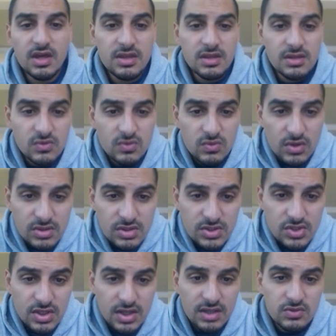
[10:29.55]
The two
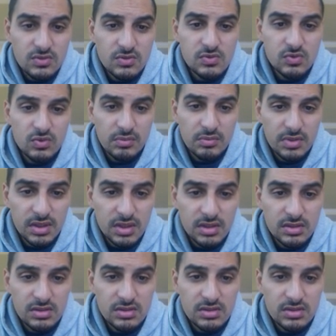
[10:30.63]
oxygen atoms will be